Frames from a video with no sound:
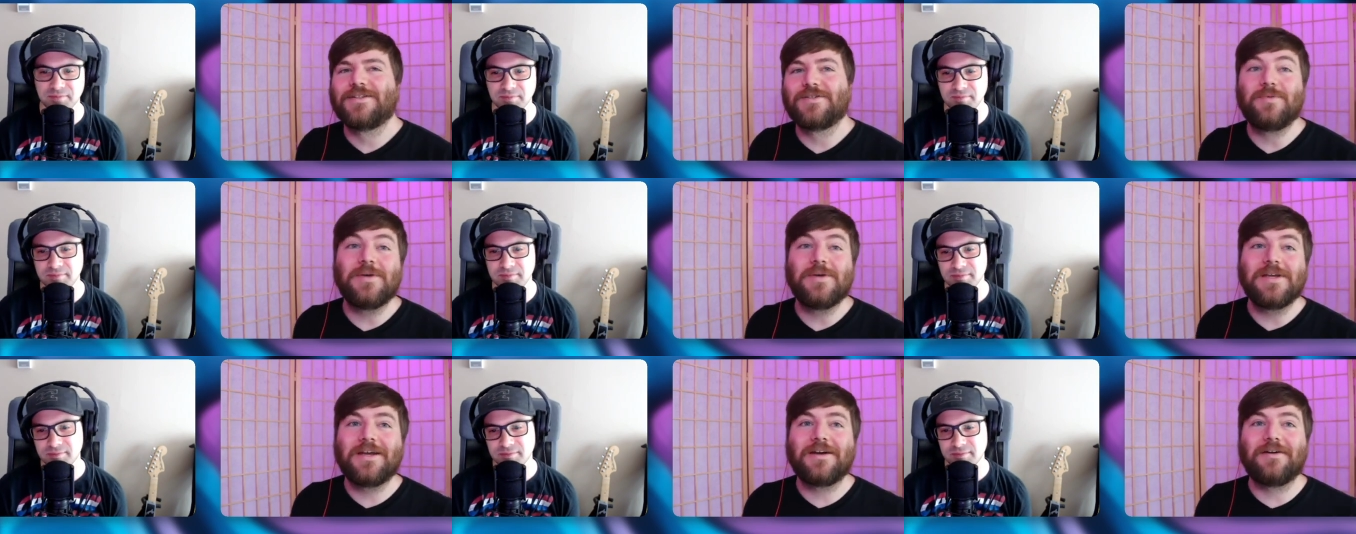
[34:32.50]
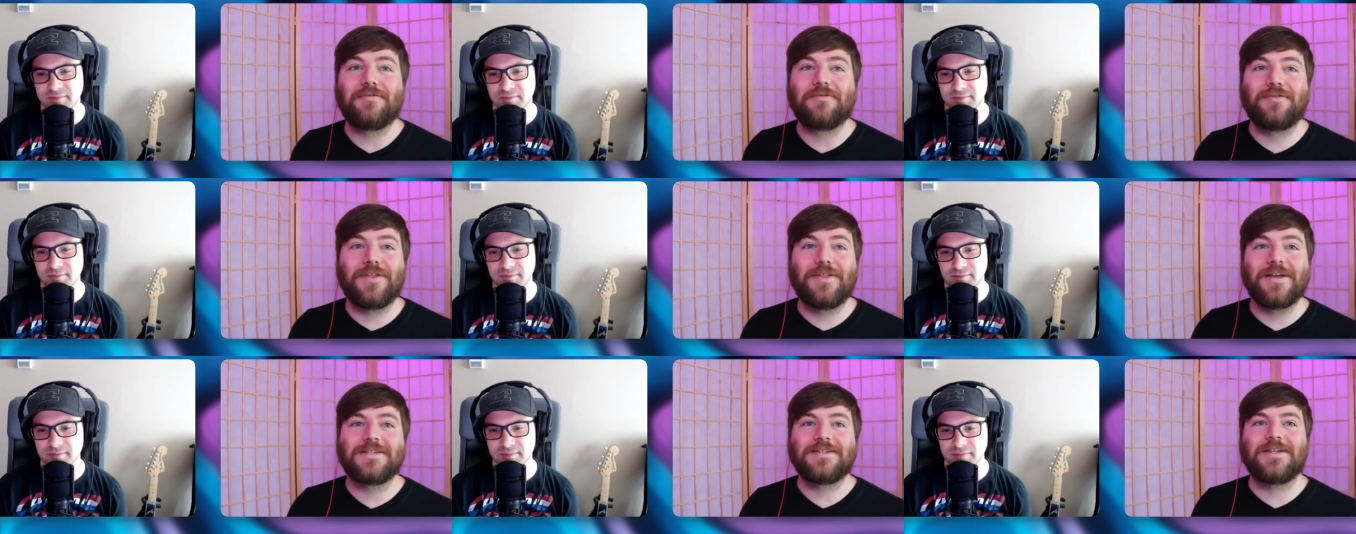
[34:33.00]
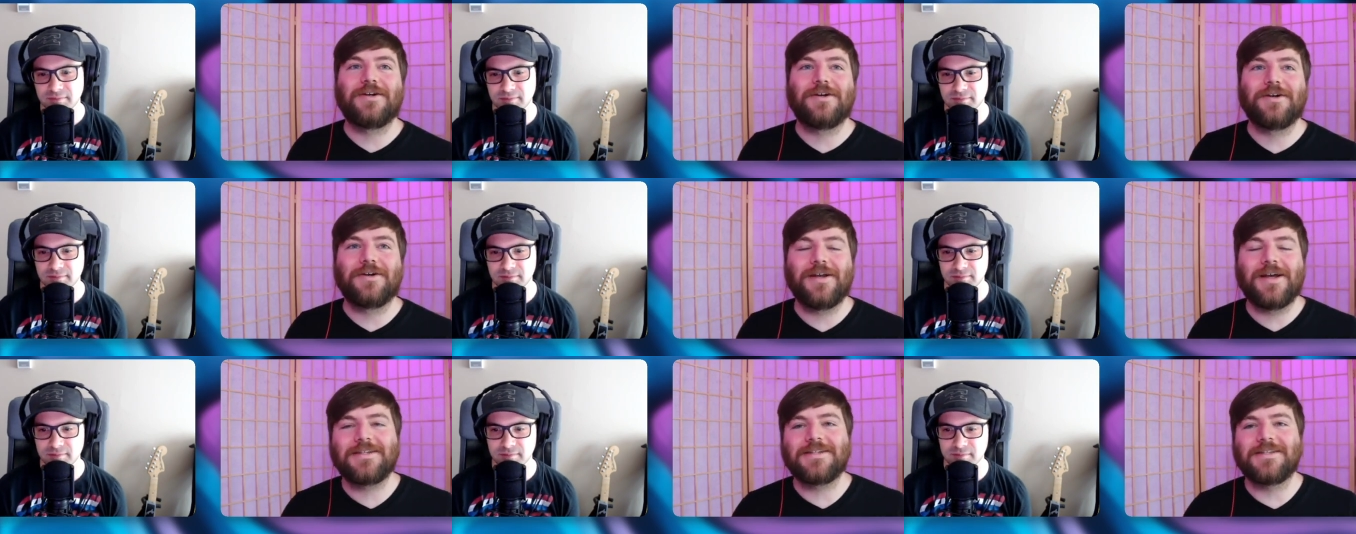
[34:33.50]
Speaker 1: So speaking of things that
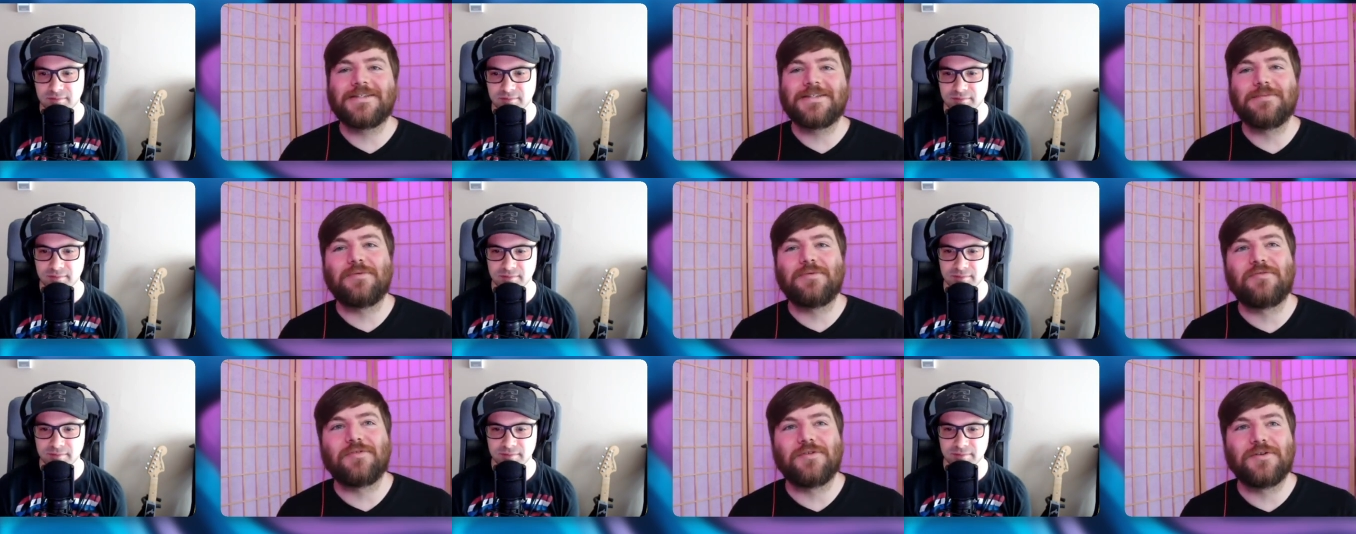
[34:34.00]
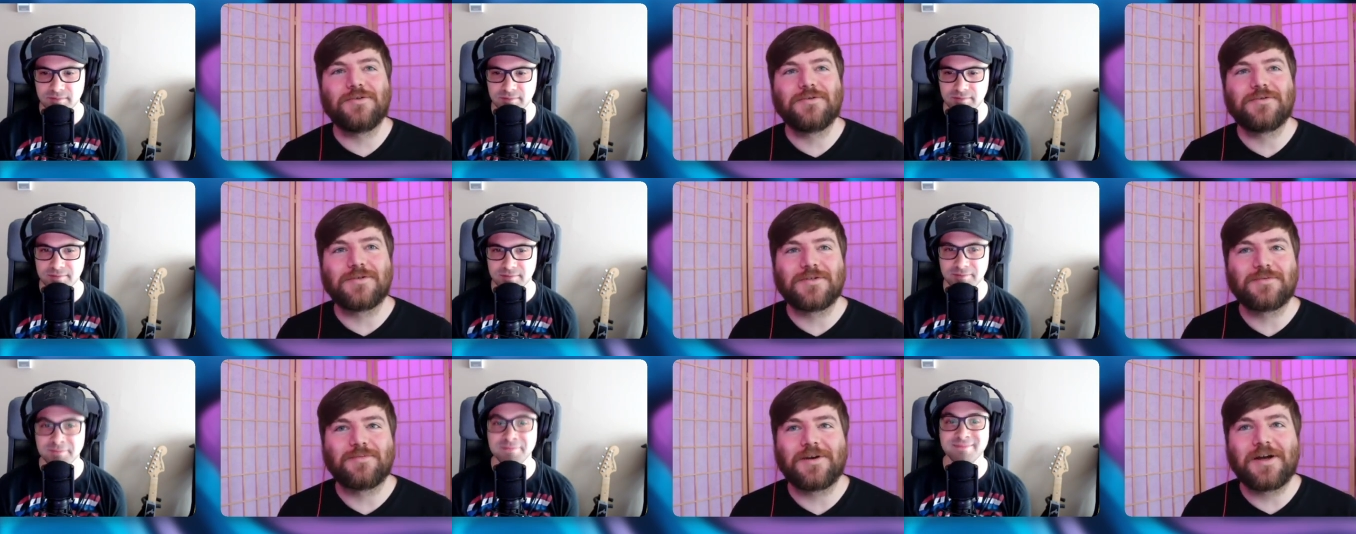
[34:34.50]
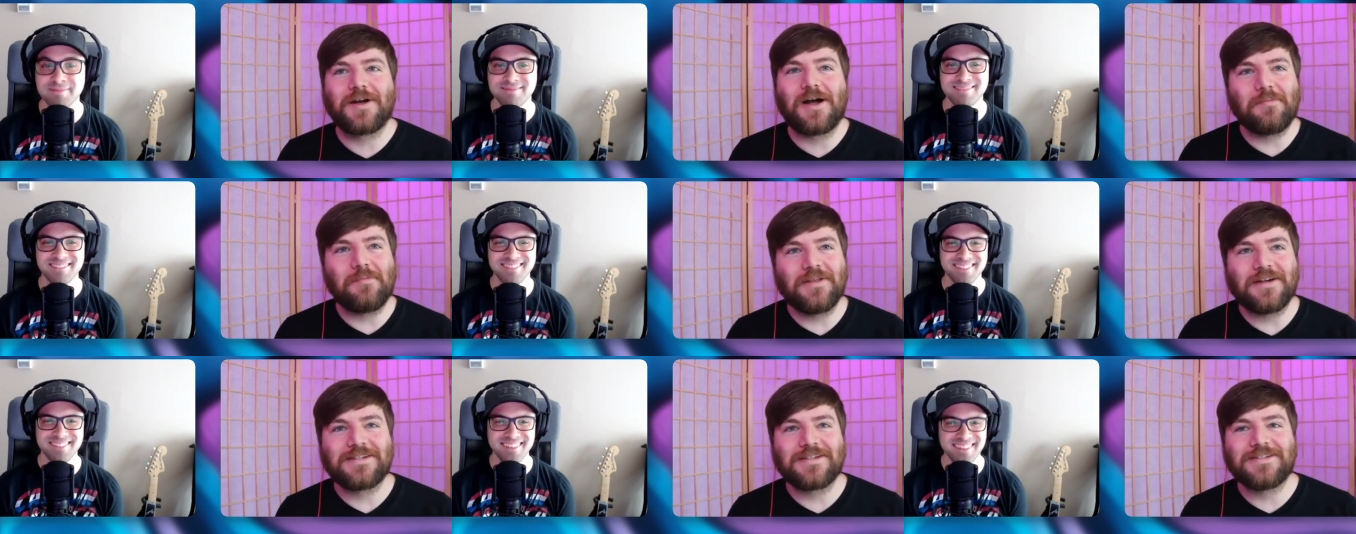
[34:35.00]
are nice and simple for users, but
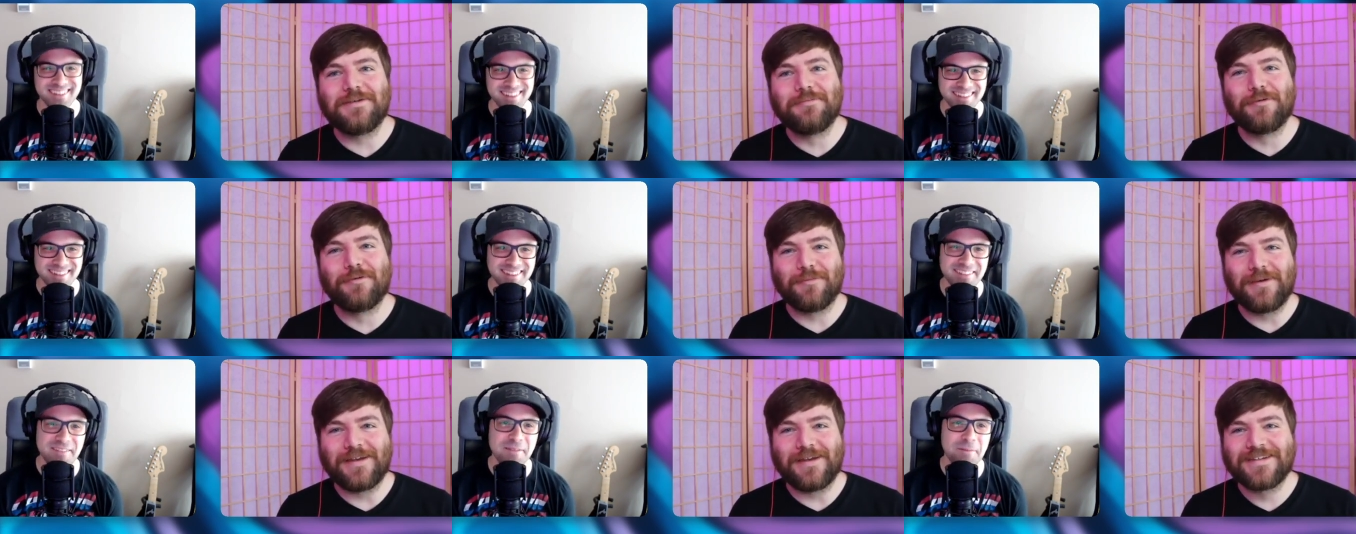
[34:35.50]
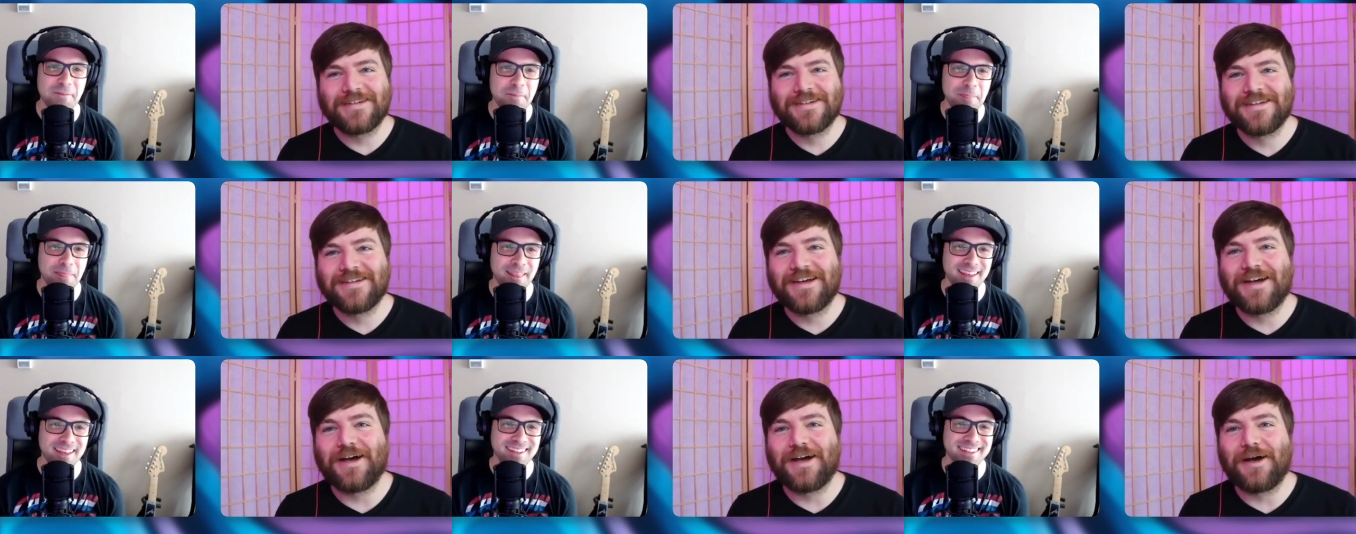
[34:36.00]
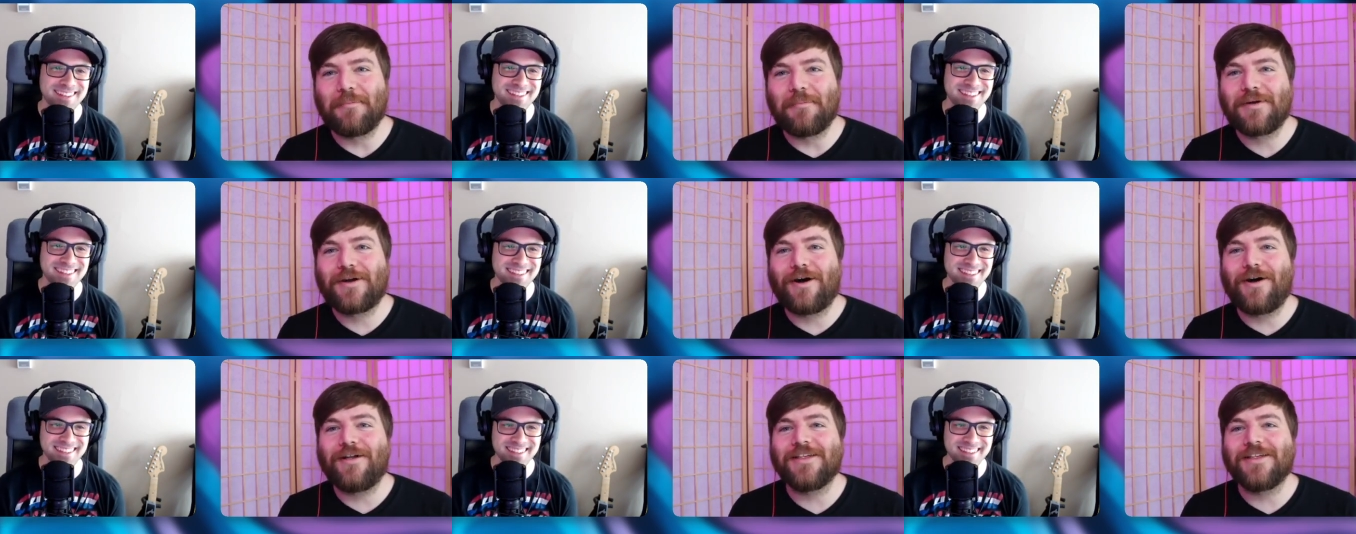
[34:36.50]
complex to implement, um,